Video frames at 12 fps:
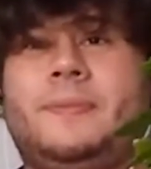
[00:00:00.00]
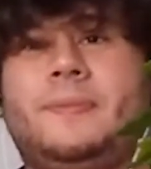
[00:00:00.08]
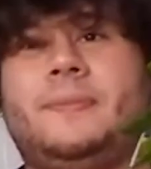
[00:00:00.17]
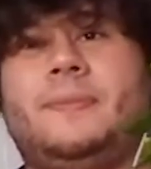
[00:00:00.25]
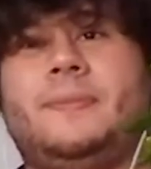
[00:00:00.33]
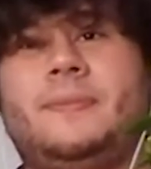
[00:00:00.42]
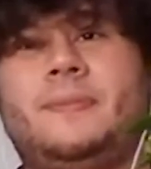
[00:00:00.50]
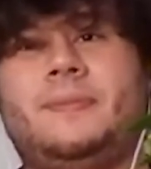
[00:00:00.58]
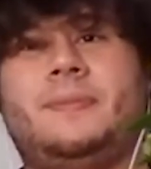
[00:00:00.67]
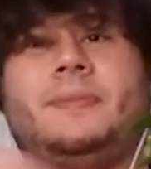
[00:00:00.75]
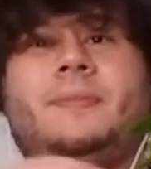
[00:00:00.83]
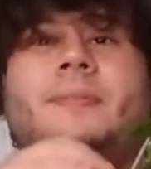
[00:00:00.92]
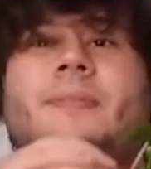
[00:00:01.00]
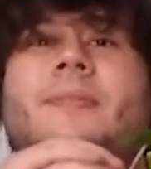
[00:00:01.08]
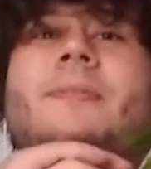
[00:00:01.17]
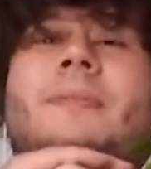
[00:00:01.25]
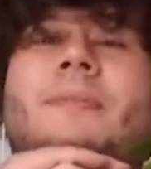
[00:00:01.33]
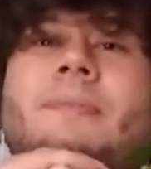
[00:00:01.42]

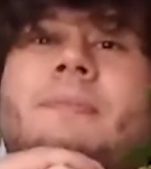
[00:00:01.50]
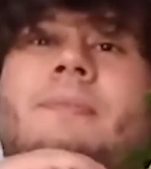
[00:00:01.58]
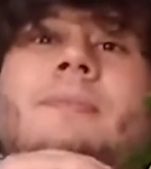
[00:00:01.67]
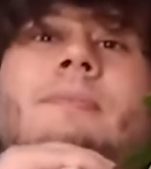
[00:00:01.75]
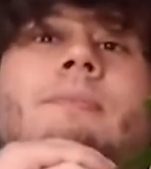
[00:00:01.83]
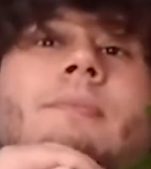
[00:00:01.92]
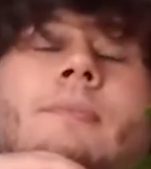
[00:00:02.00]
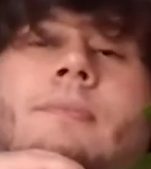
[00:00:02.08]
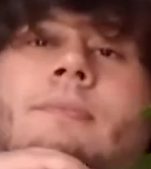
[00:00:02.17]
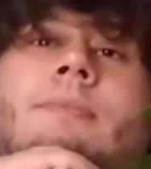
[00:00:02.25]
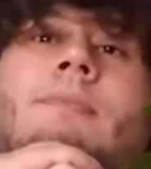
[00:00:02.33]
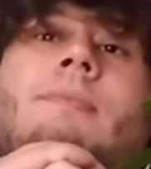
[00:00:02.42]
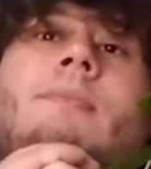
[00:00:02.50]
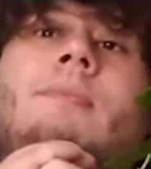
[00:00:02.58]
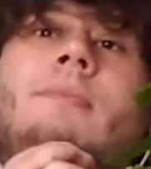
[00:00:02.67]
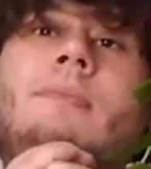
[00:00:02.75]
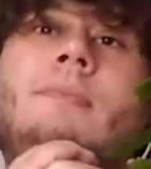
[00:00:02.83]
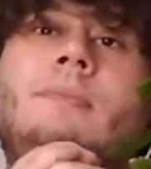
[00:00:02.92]

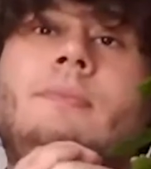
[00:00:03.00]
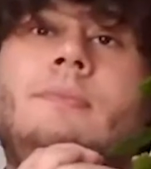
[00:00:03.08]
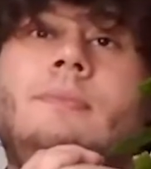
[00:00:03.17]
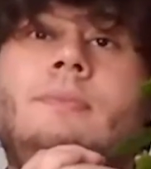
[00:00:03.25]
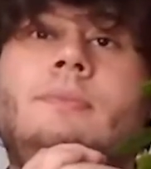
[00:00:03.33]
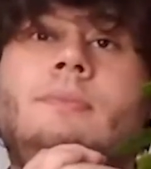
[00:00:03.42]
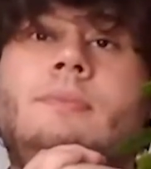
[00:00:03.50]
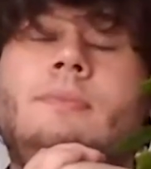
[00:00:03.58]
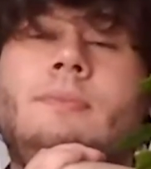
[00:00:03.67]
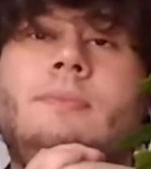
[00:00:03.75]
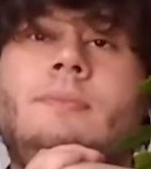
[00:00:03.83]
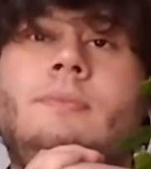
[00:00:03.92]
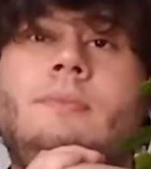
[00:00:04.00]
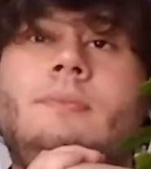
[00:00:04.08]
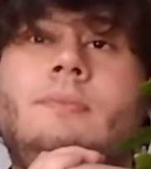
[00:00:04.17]
[no speech]